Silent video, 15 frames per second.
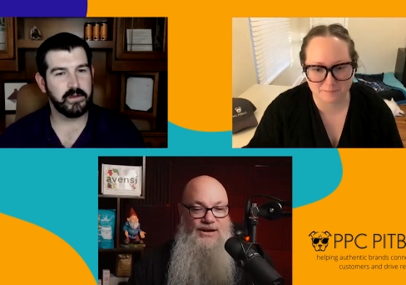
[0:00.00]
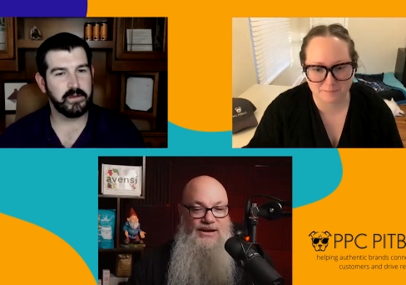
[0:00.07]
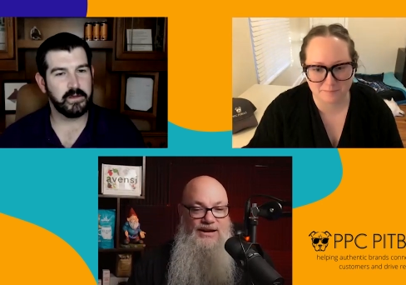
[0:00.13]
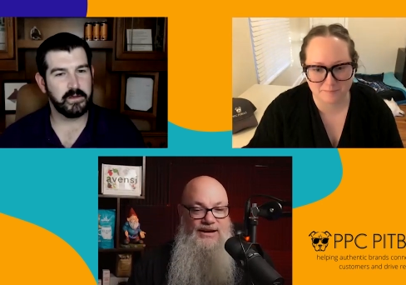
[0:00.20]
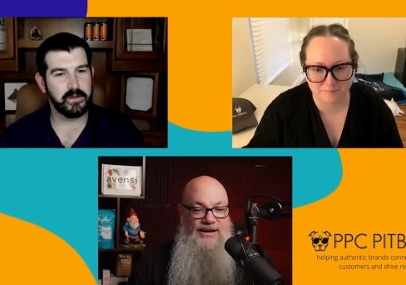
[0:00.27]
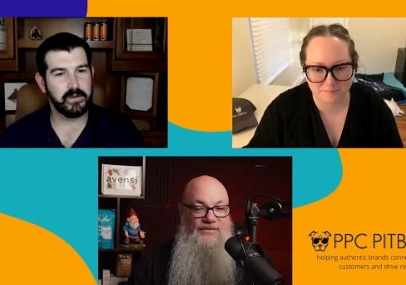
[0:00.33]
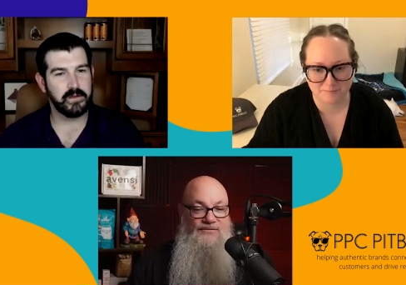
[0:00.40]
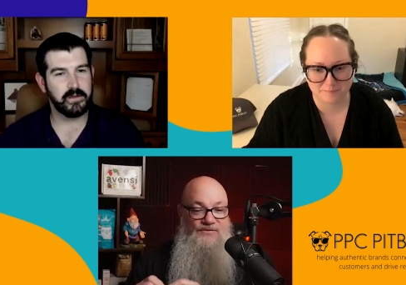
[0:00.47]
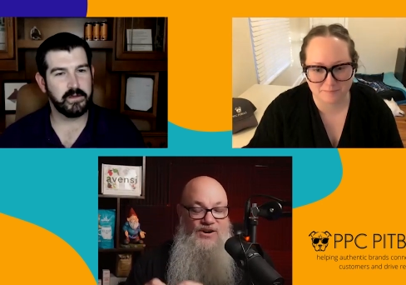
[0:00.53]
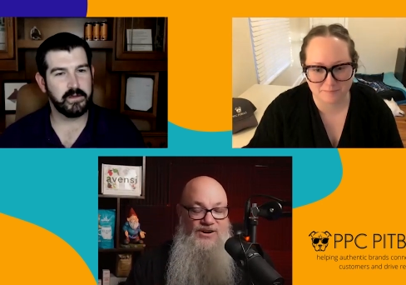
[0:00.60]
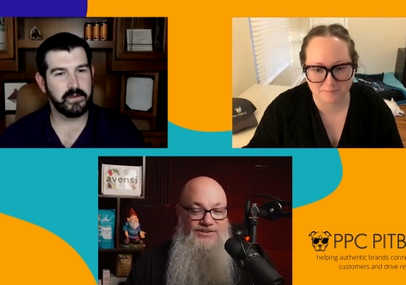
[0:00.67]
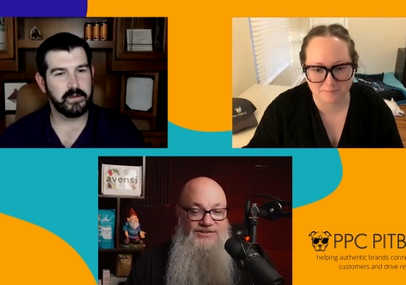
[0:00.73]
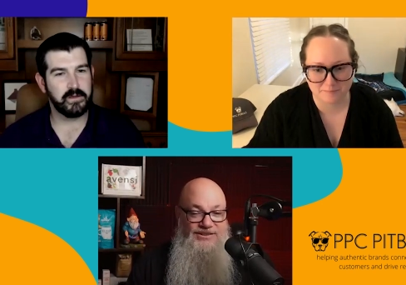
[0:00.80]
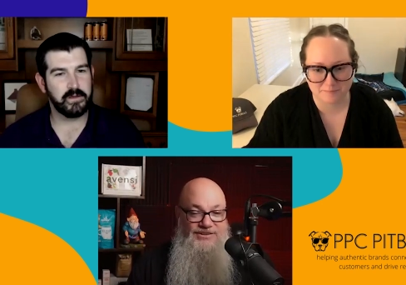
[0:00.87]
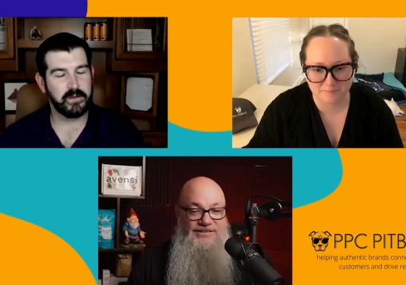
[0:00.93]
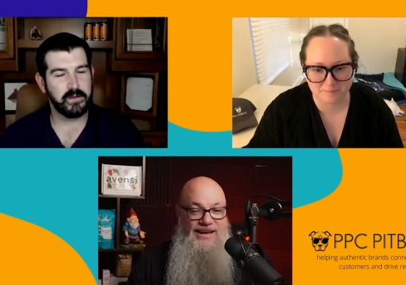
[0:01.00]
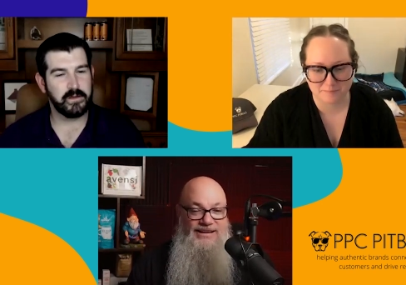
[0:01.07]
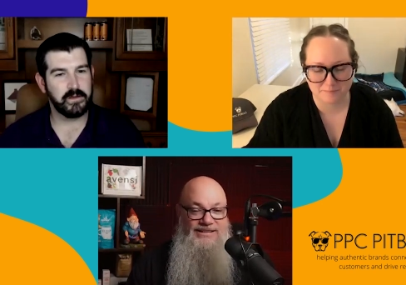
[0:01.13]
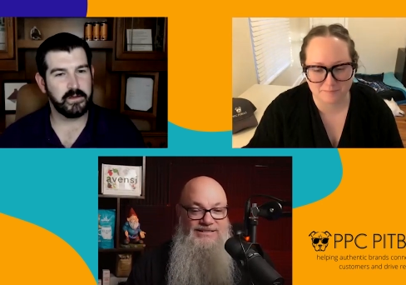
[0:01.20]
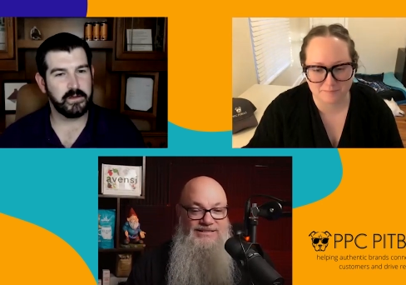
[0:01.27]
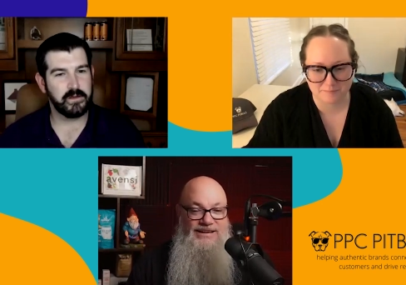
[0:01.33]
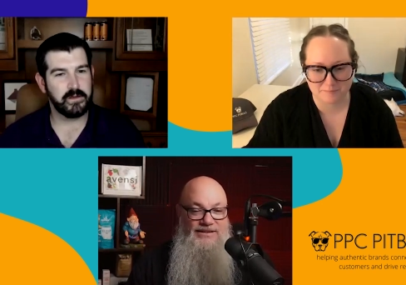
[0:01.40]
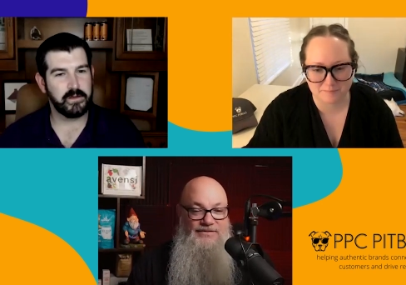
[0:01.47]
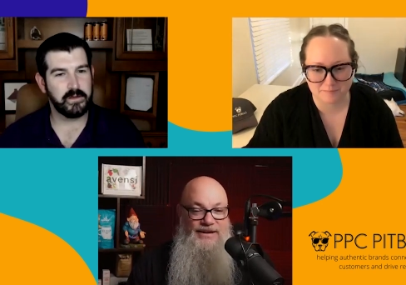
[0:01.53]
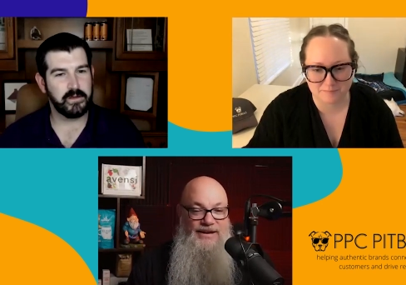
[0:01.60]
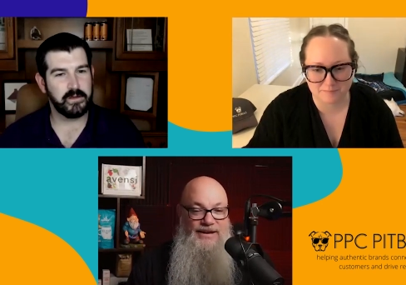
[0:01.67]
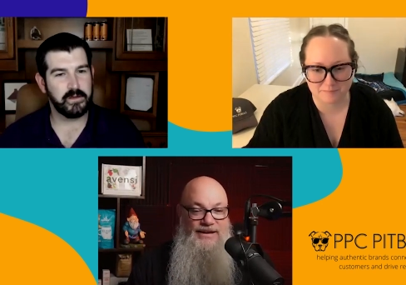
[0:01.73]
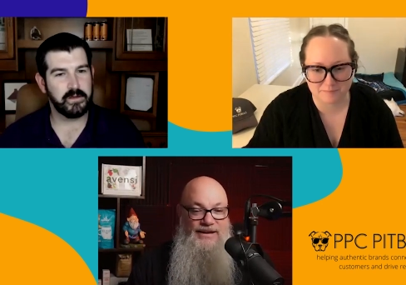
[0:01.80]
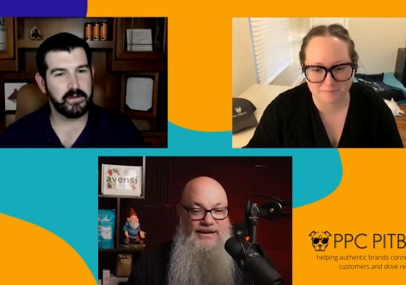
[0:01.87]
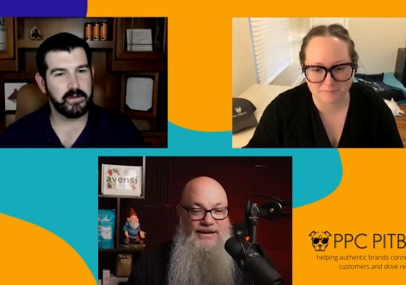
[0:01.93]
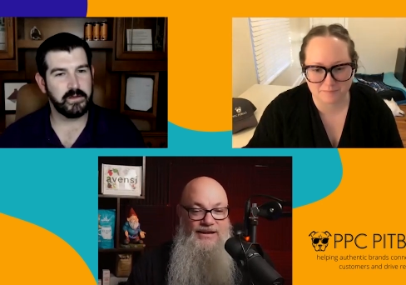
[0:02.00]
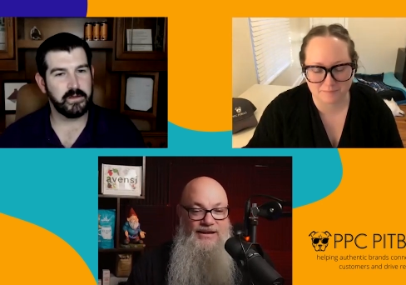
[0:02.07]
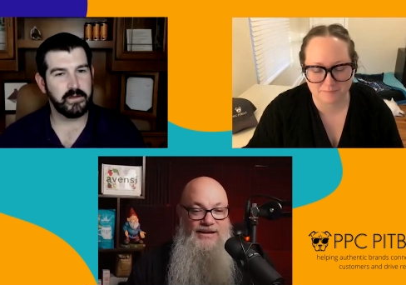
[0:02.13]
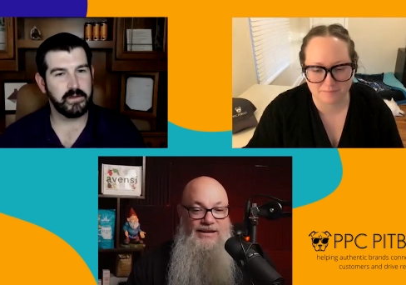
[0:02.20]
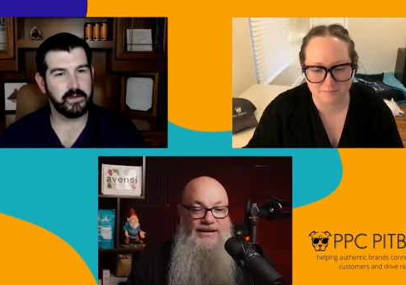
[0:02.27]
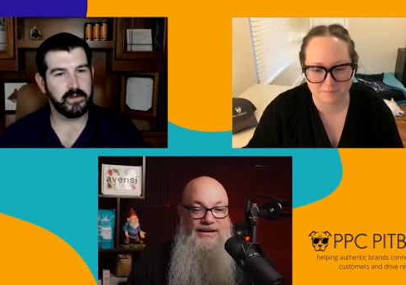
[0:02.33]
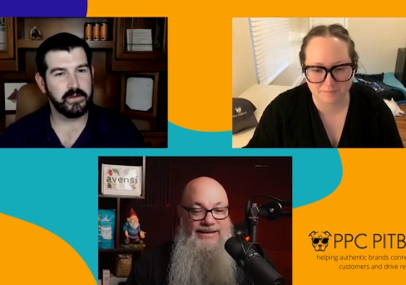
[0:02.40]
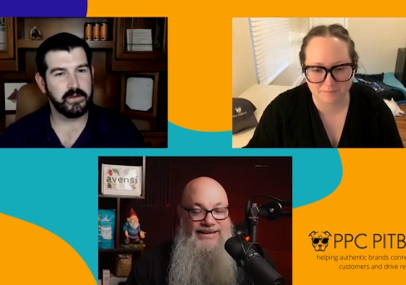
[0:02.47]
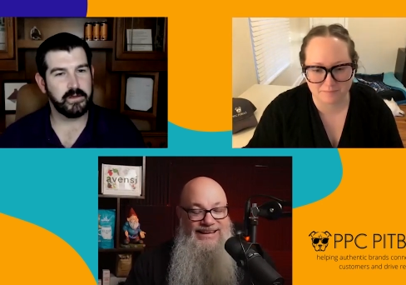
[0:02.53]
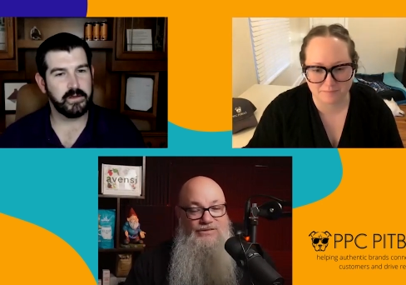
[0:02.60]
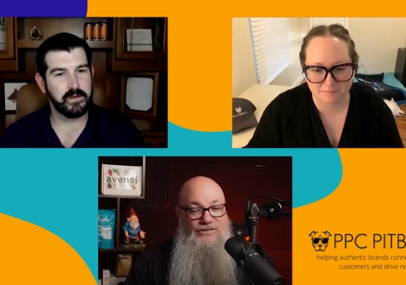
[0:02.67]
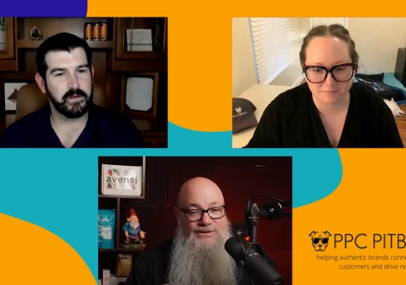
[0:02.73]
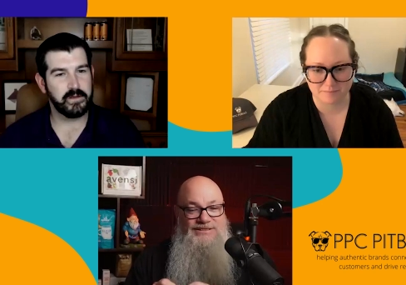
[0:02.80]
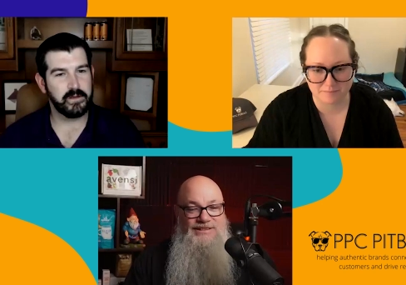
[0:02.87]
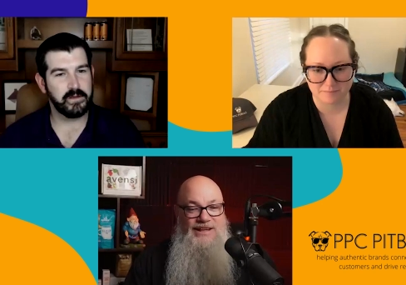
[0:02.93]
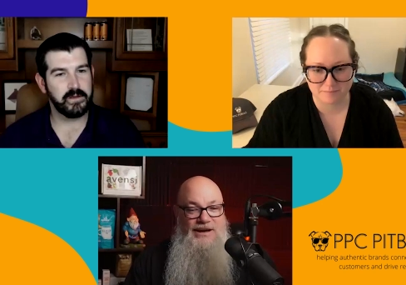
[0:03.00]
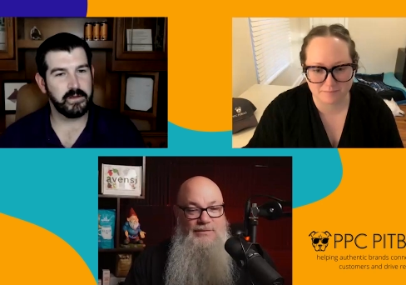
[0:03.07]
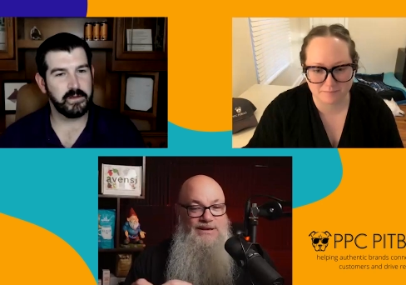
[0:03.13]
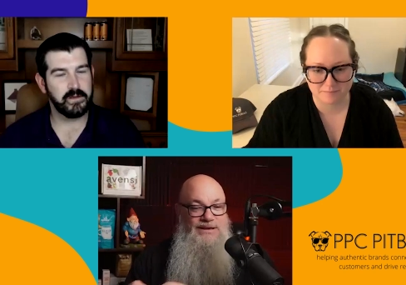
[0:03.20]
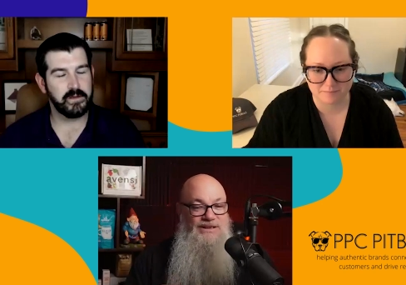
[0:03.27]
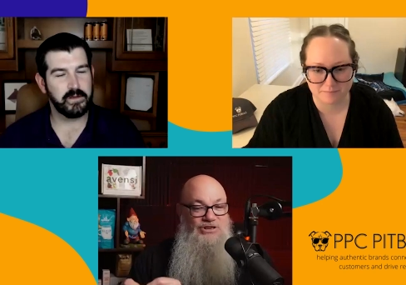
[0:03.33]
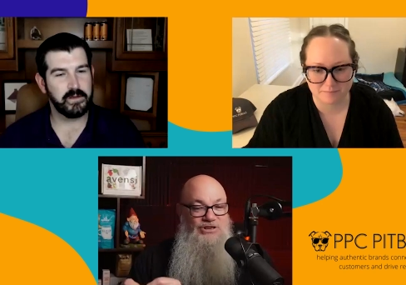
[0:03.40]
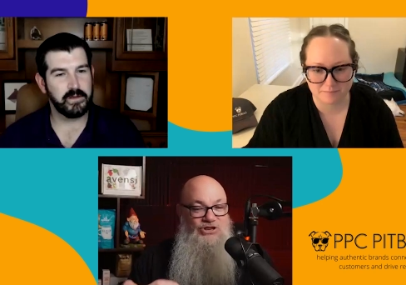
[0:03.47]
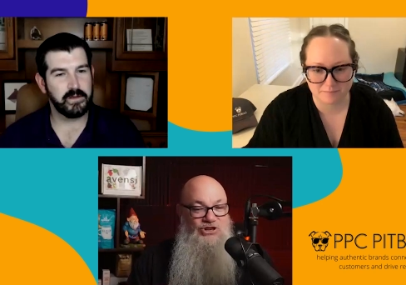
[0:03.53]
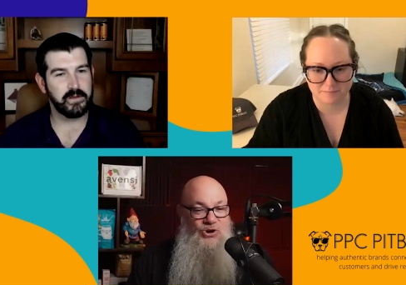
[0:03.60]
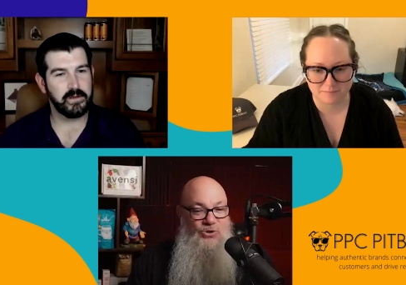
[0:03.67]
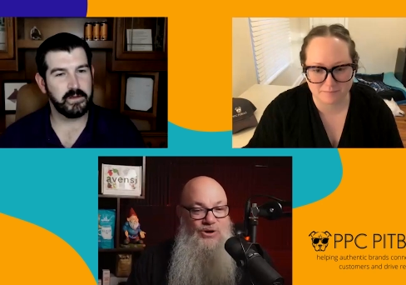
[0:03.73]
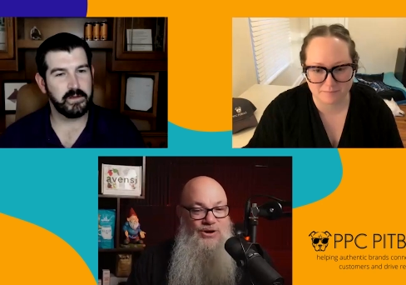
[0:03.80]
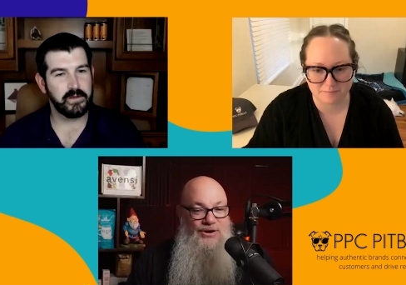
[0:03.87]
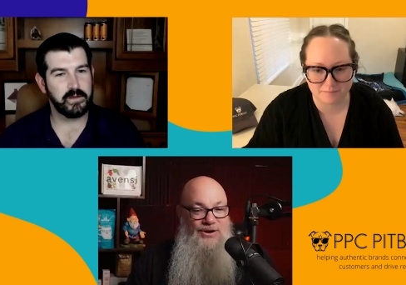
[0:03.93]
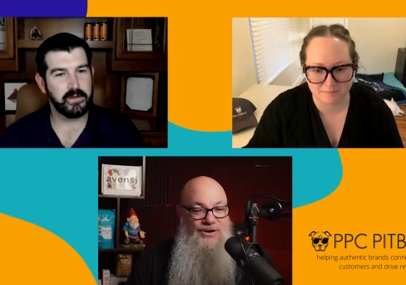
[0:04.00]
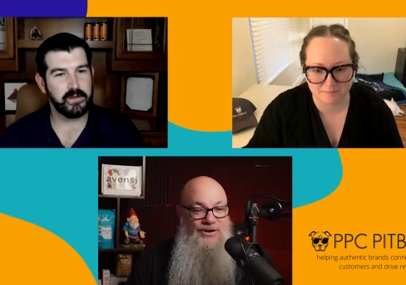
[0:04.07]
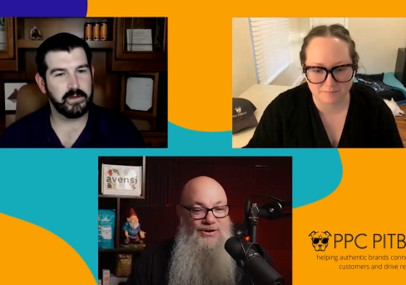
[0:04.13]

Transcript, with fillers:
Speaker 1: and it falls on Thanksgiving? Guess what's not being shown?